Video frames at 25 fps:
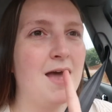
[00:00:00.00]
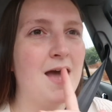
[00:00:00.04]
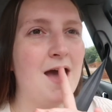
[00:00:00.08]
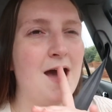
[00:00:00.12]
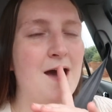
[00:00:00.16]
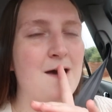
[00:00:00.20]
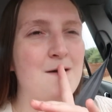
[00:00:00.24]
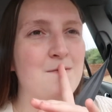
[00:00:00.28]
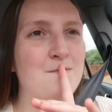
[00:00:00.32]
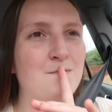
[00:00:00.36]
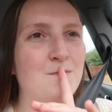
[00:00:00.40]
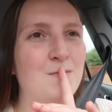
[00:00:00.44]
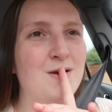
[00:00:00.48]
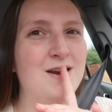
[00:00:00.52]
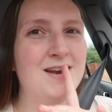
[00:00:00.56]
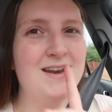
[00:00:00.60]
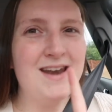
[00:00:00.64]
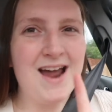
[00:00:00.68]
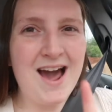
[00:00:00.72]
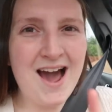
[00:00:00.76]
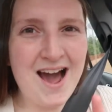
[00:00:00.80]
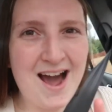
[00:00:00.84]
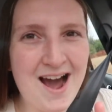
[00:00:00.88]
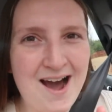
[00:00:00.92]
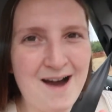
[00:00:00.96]
Um, we're
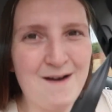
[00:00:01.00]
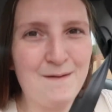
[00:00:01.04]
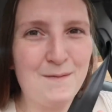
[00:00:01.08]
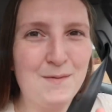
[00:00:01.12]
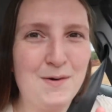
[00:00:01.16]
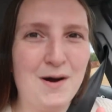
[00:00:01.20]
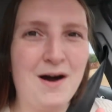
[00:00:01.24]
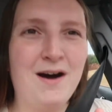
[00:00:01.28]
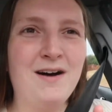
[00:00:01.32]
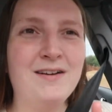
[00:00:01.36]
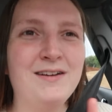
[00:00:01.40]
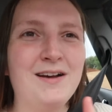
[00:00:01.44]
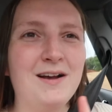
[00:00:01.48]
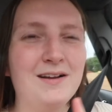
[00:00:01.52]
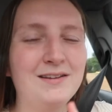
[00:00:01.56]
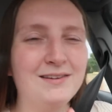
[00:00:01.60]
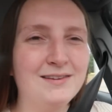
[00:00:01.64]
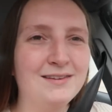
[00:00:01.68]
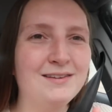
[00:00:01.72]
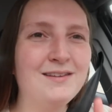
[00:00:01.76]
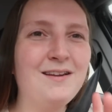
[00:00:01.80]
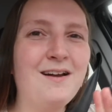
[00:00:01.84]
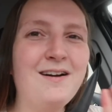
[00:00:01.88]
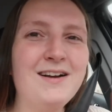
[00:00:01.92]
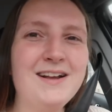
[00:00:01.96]
now on a
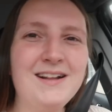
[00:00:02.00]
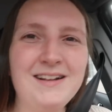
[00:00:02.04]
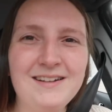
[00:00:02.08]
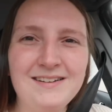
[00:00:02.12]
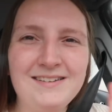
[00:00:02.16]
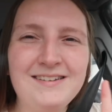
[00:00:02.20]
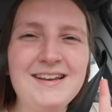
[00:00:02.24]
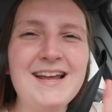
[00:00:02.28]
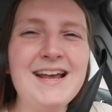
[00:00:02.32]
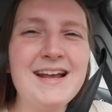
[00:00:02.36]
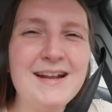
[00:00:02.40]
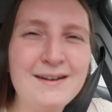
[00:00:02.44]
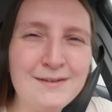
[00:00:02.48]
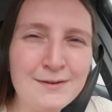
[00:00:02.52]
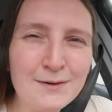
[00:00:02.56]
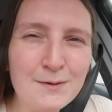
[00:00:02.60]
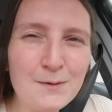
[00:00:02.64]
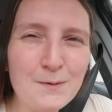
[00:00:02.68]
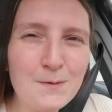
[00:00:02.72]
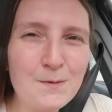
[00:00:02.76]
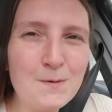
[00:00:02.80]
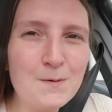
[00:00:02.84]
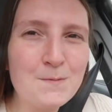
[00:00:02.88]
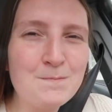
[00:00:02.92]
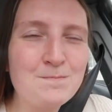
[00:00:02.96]
slight
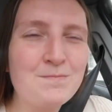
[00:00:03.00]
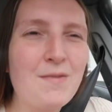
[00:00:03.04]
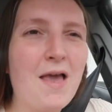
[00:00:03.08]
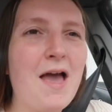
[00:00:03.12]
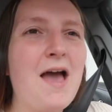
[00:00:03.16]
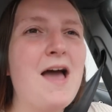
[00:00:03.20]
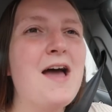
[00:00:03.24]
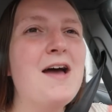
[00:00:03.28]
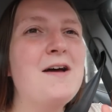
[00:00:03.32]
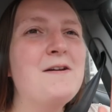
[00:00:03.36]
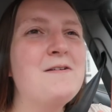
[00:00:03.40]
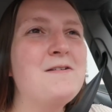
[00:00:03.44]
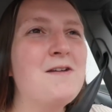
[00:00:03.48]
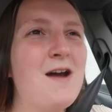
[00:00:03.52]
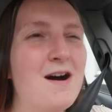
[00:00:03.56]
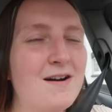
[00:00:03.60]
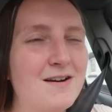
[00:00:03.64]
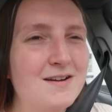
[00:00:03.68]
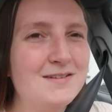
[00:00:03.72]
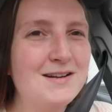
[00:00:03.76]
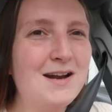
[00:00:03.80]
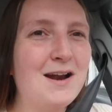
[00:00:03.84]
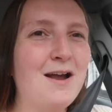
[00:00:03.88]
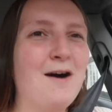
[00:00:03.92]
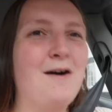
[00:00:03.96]
detour. Not
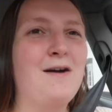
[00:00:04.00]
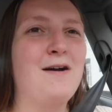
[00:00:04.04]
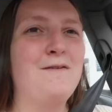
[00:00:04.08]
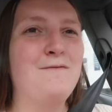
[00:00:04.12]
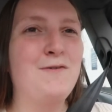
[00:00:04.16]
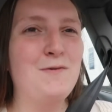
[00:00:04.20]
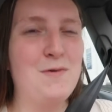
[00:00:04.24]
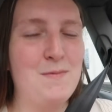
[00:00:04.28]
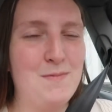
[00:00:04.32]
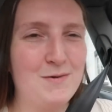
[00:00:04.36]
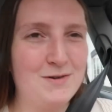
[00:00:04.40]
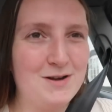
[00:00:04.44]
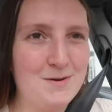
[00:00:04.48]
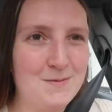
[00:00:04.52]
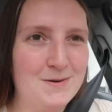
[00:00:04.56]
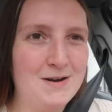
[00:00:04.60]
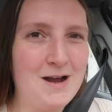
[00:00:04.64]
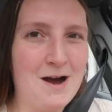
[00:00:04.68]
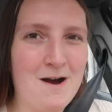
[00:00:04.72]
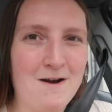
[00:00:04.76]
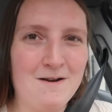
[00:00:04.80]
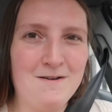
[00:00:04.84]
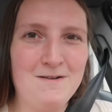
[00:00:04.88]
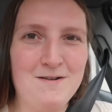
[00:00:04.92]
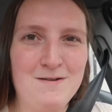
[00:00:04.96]
gonna lie, I thought we'd be going
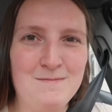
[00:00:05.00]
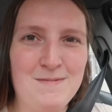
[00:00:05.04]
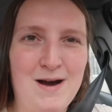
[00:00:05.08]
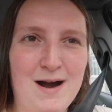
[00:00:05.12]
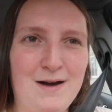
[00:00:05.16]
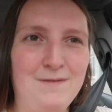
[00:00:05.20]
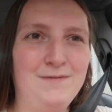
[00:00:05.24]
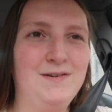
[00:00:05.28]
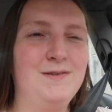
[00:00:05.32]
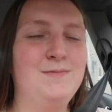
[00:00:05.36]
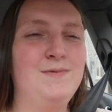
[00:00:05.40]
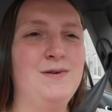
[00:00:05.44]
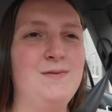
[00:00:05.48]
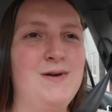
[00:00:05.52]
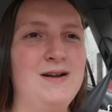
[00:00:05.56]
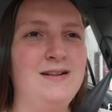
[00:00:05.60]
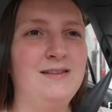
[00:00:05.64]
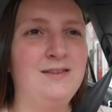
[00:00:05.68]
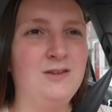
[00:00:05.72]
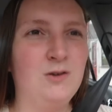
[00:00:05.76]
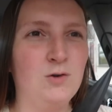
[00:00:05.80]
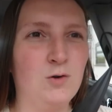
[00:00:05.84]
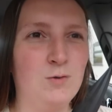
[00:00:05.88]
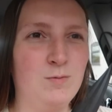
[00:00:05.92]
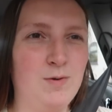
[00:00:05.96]
home after we
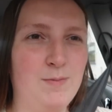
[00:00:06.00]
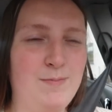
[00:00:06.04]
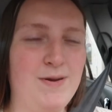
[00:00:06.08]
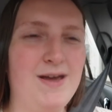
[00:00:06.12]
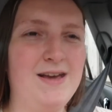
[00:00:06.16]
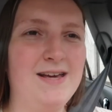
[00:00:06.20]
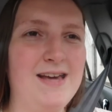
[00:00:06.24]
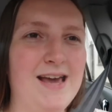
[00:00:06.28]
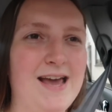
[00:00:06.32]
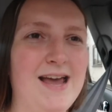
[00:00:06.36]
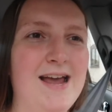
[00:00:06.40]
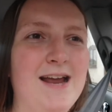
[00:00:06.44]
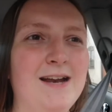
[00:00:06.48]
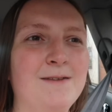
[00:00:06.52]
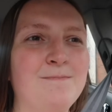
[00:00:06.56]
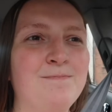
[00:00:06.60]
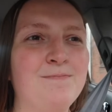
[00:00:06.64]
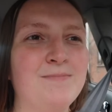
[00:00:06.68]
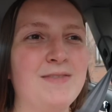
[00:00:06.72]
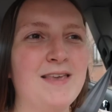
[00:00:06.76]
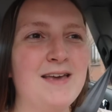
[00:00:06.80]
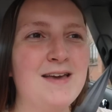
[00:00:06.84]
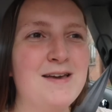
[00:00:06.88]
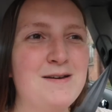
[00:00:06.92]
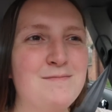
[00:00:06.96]
went strawberry
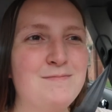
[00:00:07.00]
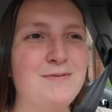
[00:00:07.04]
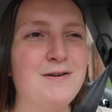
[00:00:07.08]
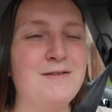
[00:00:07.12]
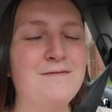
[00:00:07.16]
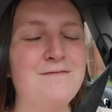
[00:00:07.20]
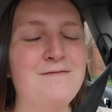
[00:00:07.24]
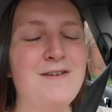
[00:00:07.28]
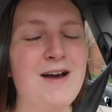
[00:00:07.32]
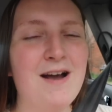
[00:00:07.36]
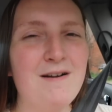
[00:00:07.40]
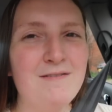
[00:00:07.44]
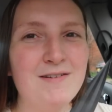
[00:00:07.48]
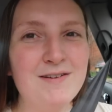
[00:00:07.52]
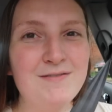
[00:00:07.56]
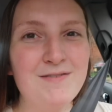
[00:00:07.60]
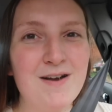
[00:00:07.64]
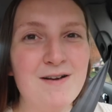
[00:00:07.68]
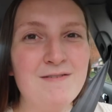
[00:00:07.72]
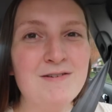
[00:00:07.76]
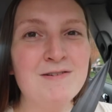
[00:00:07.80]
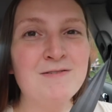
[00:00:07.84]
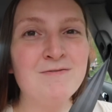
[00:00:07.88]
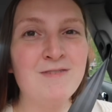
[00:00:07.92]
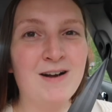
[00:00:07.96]
picking, but very
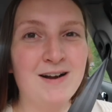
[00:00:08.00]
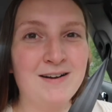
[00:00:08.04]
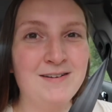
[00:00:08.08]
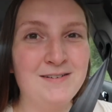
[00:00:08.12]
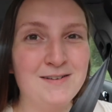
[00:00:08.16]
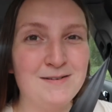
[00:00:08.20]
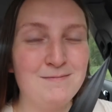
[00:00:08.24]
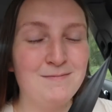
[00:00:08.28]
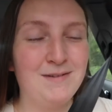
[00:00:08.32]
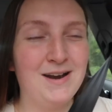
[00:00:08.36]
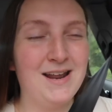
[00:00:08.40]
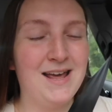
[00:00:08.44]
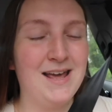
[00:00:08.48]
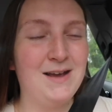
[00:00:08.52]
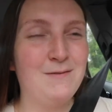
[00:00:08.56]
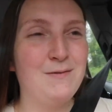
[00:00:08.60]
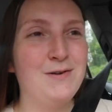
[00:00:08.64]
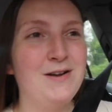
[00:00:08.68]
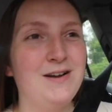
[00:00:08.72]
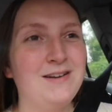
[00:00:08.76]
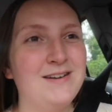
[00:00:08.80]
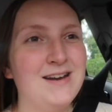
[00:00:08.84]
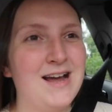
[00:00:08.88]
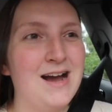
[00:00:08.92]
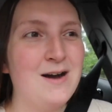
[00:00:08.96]
very randomly we
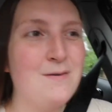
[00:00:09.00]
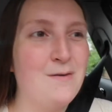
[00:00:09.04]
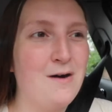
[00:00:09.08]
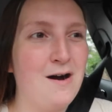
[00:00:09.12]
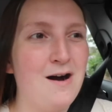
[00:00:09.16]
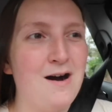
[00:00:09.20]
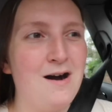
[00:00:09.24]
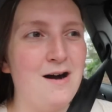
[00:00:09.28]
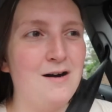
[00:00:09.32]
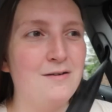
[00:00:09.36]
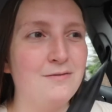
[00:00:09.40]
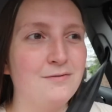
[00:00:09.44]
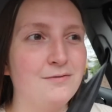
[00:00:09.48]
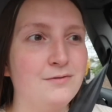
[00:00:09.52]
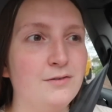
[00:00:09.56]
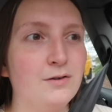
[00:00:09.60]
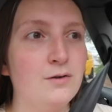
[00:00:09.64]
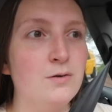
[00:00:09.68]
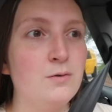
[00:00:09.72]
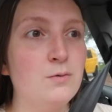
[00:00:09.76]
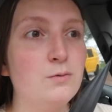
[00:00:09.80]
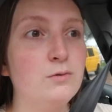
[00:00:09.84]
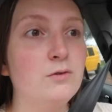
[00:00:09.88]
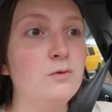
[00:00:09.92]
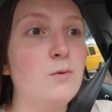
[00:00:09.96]
are now off.
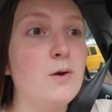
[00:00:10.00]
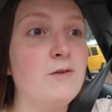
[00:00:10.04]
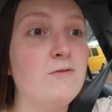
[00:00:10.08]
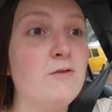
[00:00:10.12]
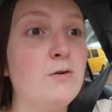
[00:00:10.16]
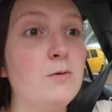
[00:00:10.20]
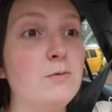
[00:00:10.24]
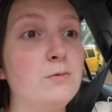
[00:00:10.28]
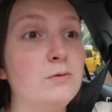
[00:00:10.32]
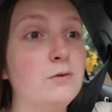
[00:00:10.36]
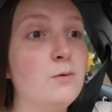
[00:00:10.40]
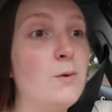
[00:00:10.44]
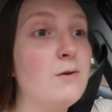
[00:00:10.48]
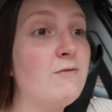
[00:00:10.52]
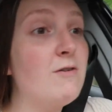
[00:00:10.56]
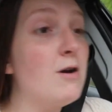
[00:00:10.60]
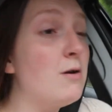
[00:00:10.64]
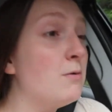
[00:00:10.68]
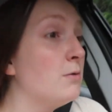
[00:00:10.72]
Oh, squirrel squirrel